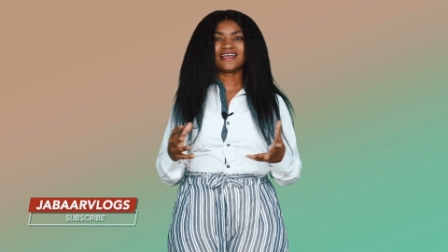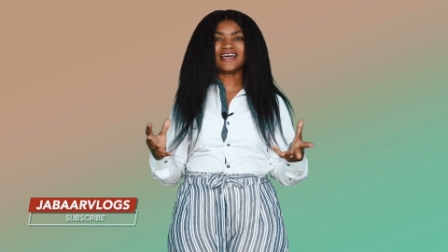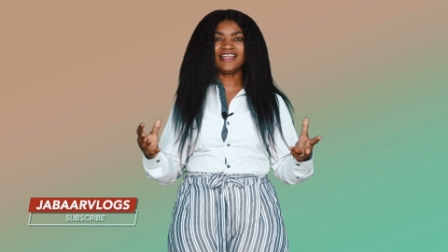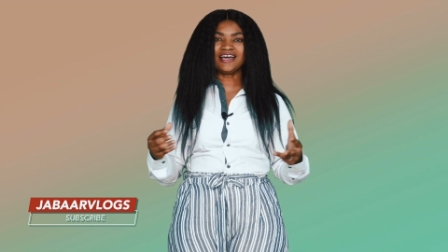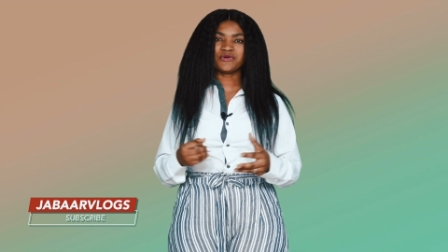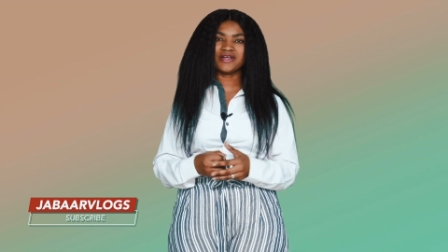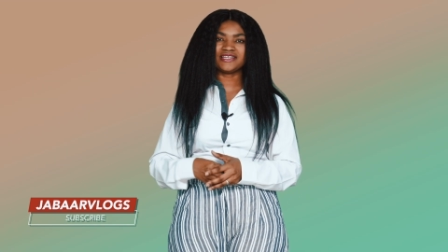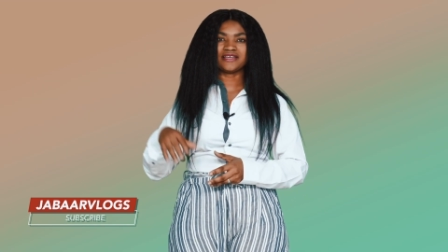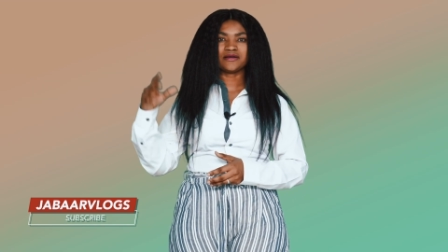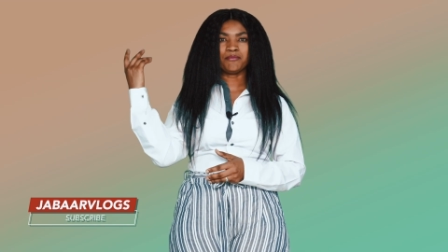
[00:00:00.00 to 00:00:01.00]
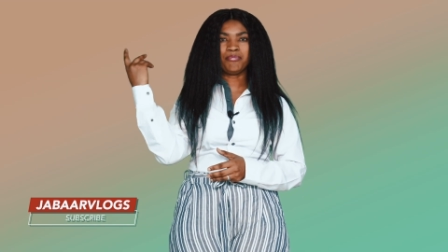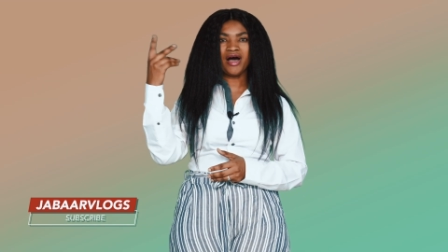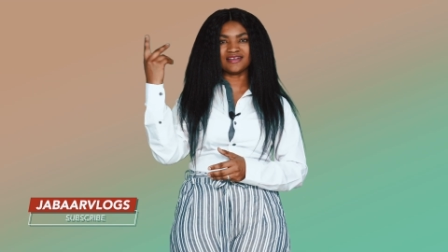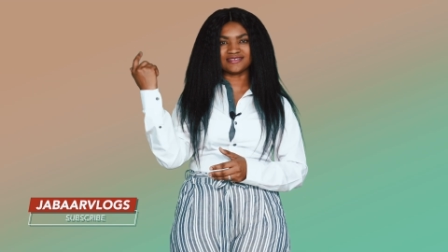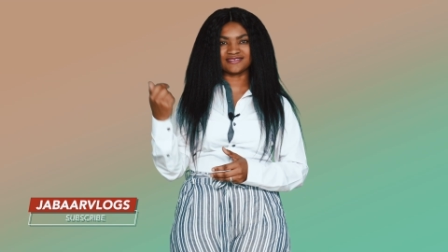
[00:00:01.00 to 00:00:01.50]
Color grading,
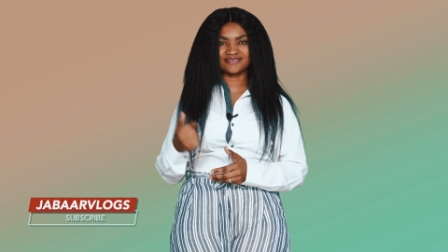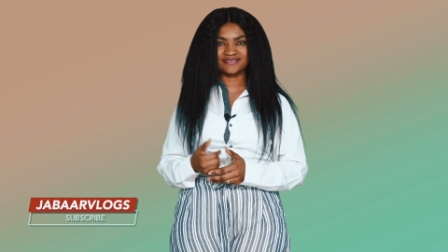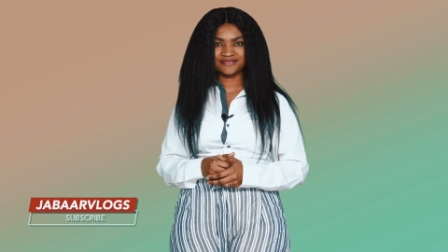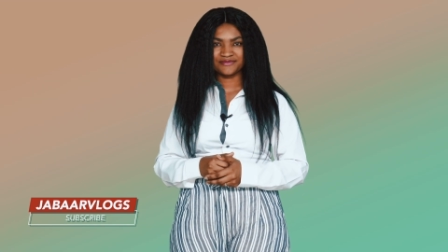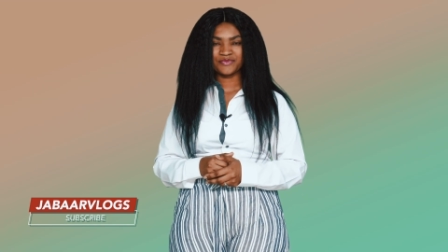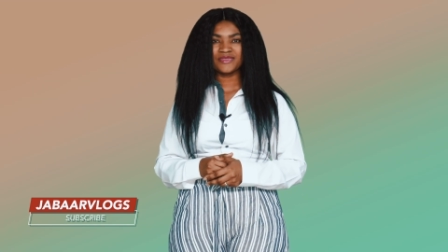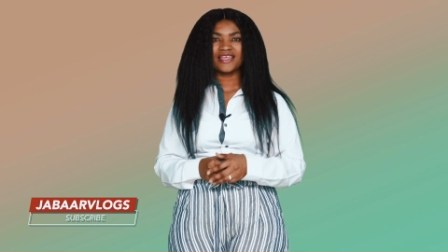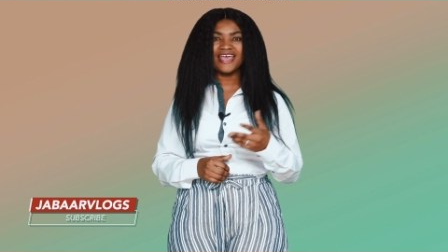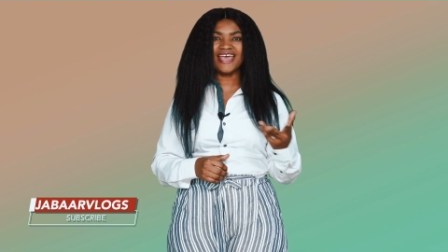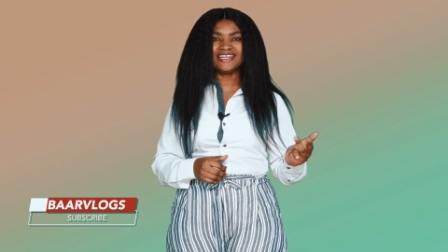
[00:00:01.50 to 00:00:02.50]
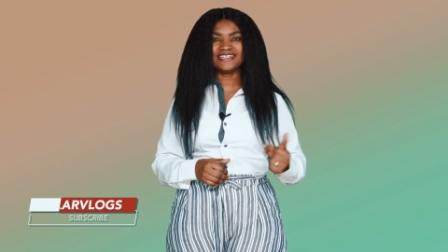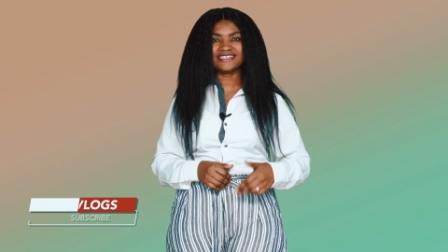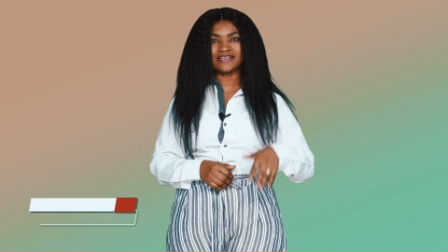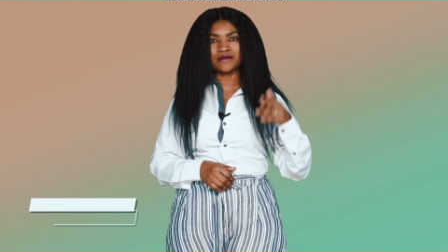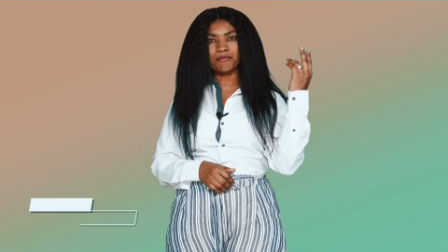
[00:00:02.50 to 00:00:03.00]
pass.
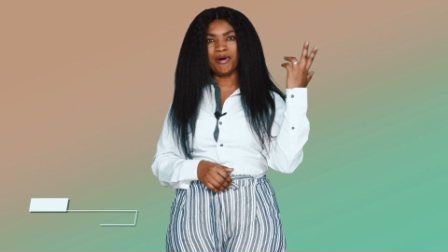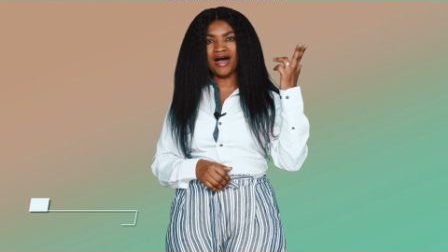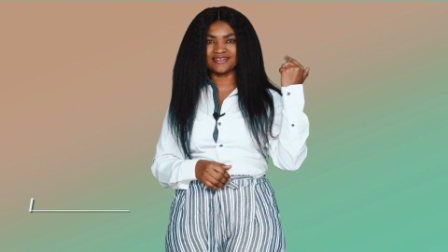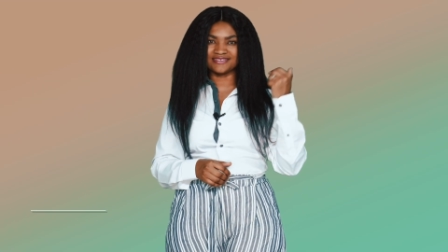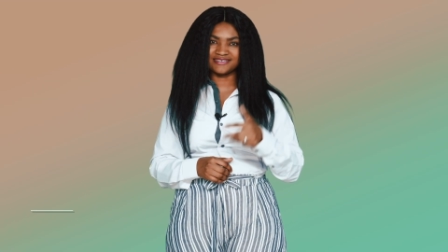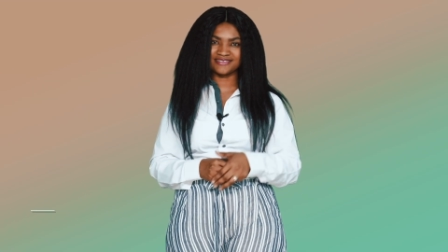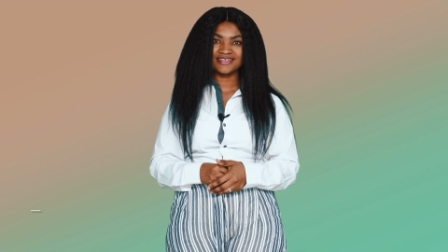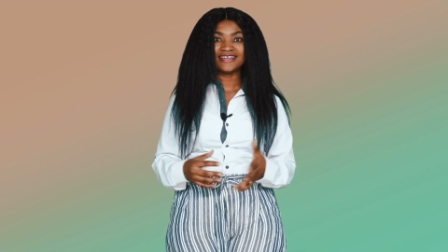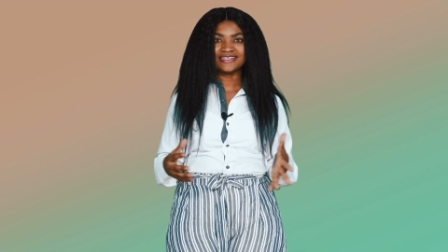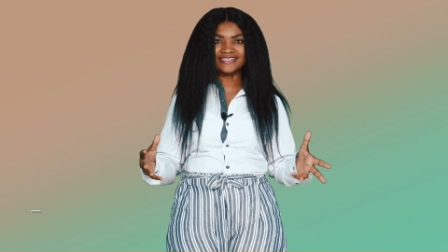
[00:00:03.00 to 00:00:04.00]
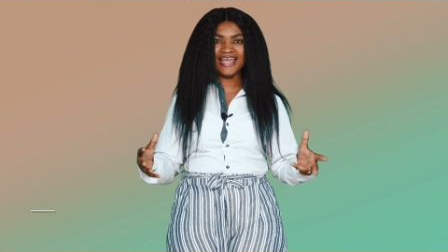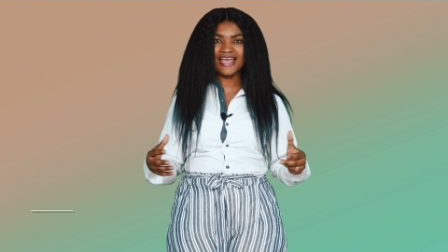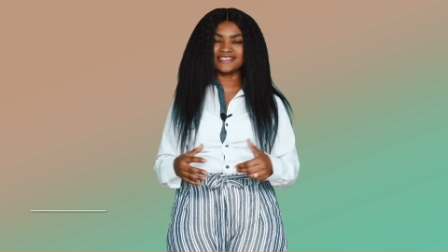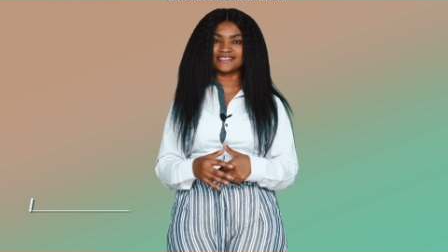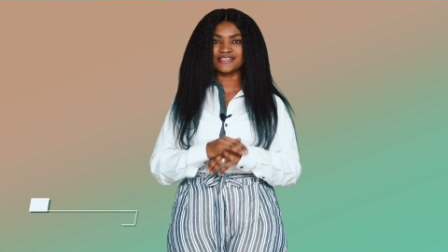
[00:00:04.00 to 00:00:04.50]
Editing, pass.
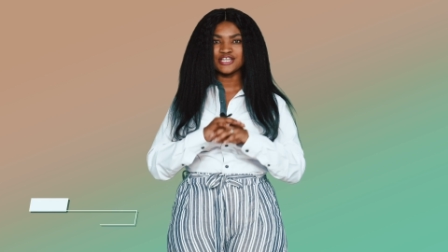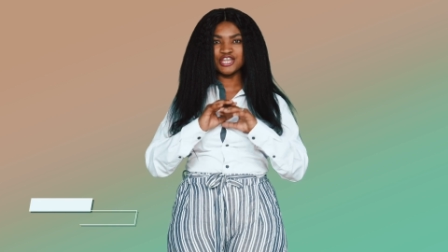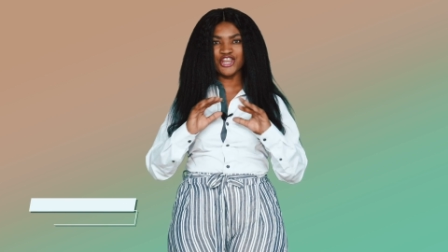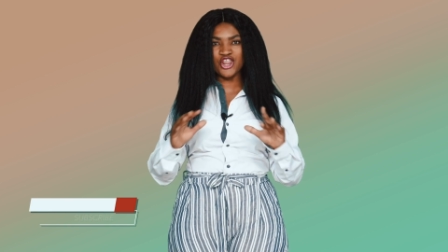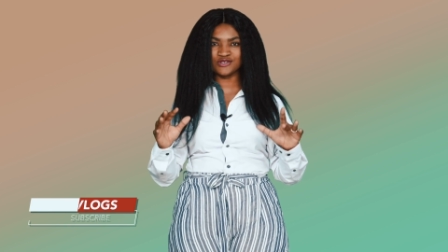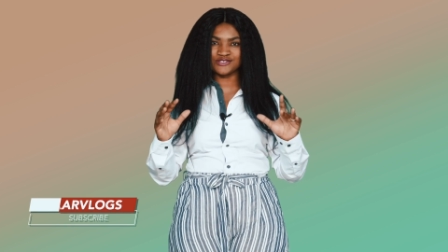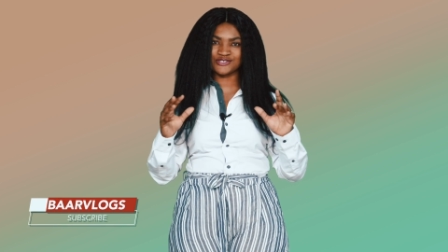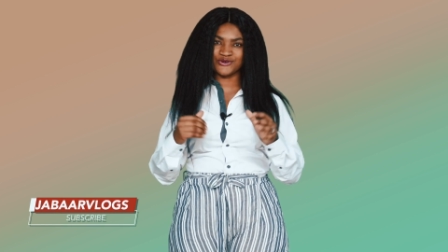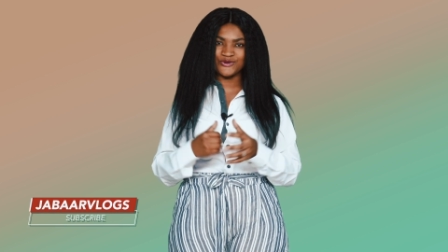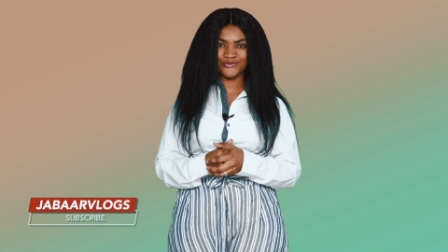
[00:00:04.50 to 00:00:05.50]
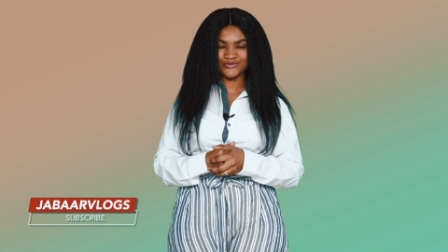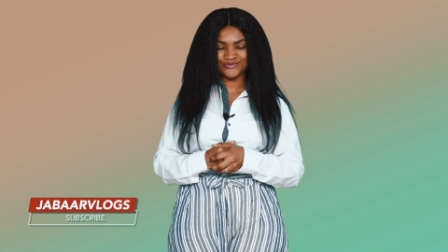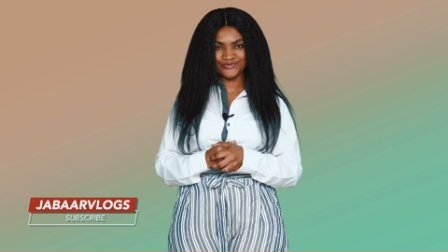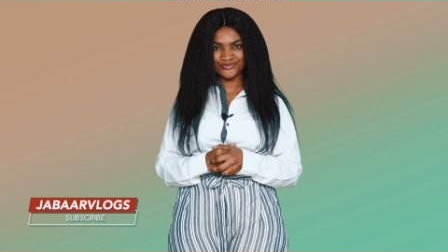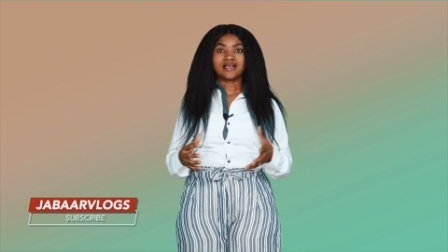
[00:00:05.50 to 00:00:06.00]
Dance, no scope.
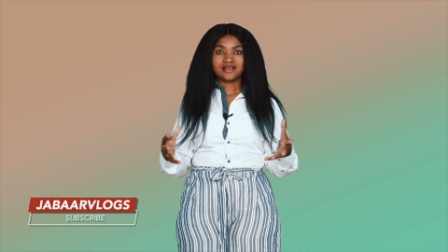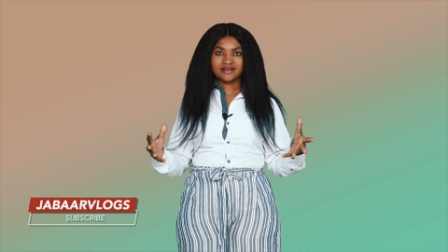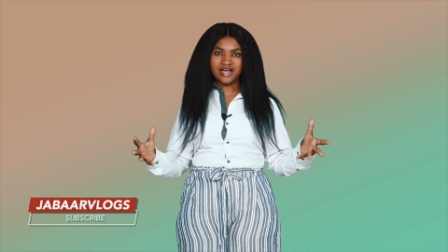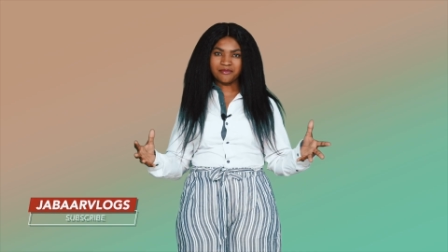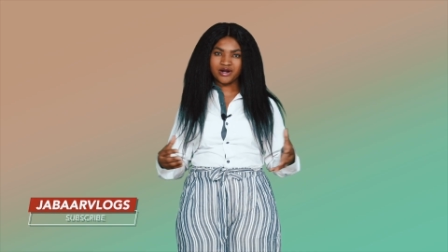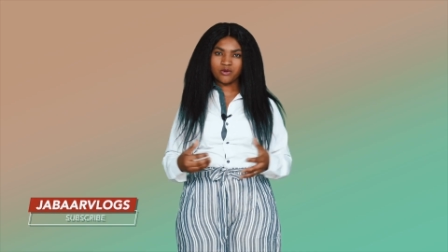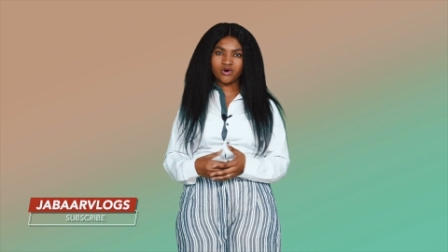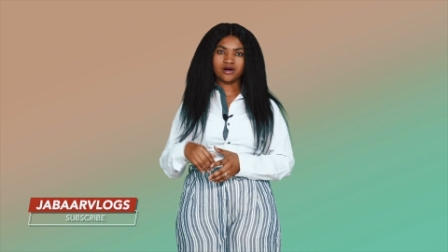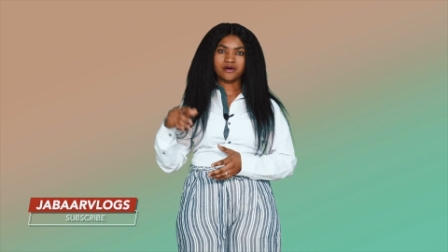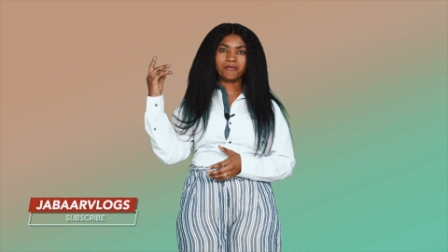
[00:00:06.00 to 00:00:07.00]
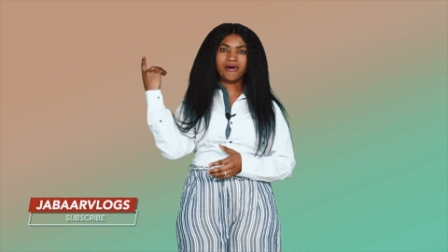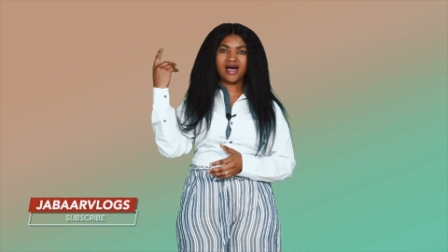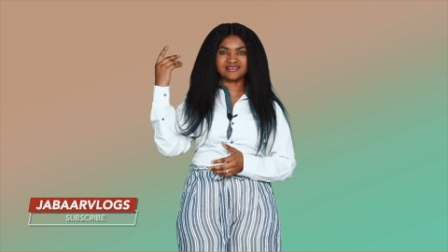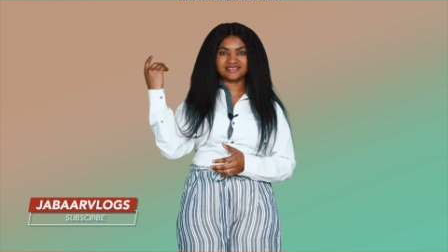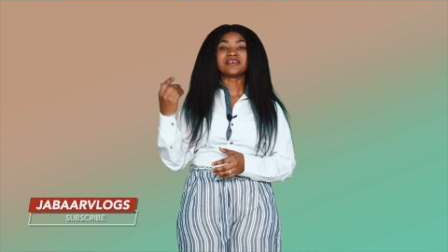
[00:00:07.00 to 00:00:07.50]
Camera work,
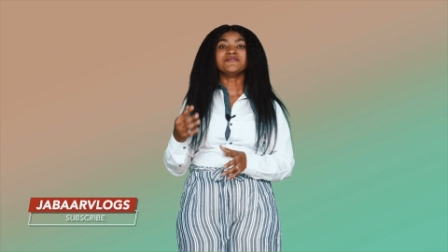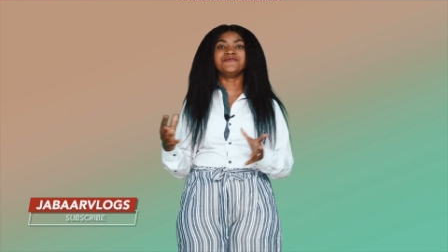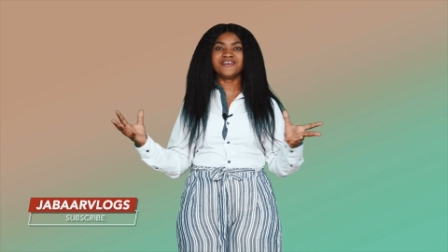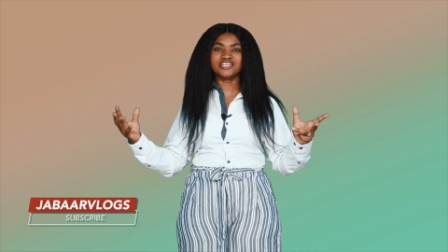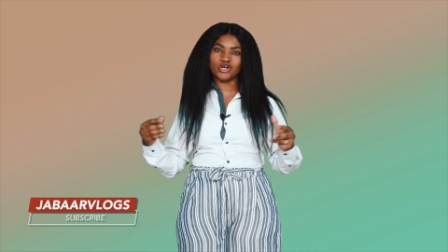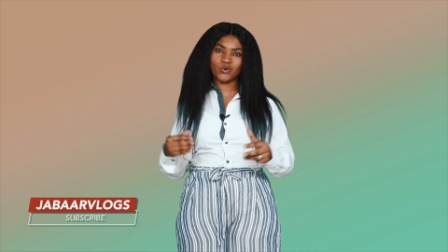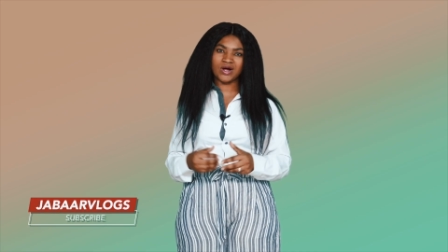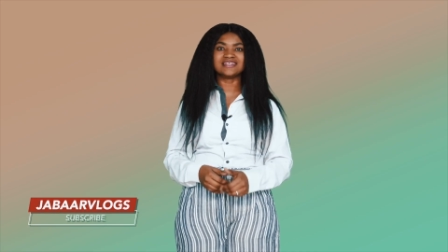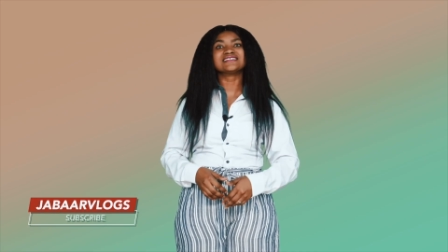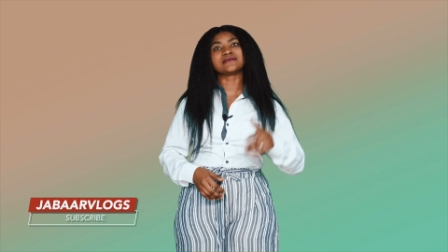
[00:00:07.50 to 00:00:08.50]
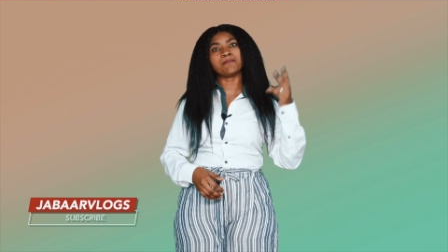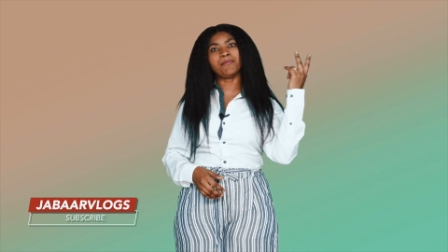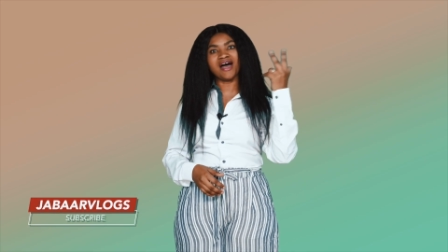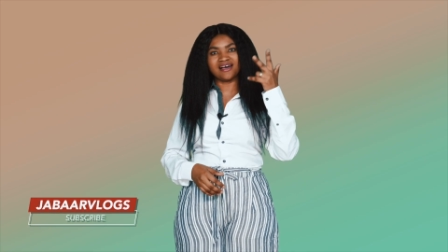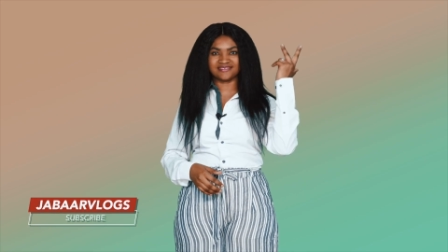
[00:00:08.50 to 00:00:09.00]
pass. Video quality,
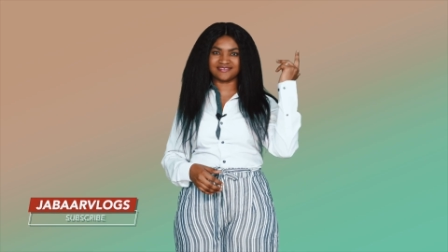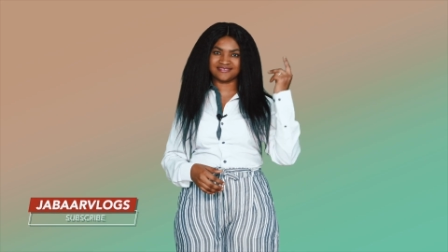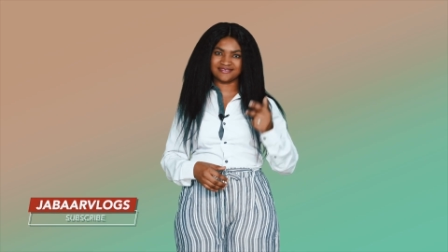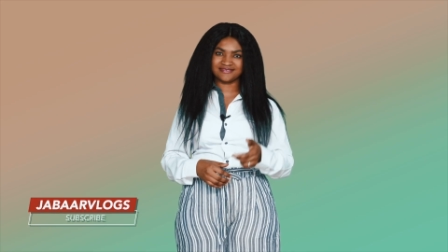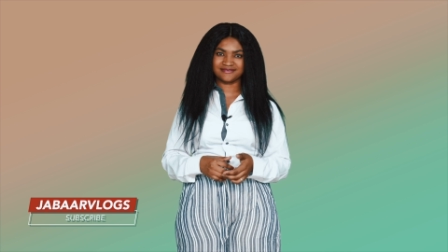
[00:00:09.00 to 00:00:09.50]
pass.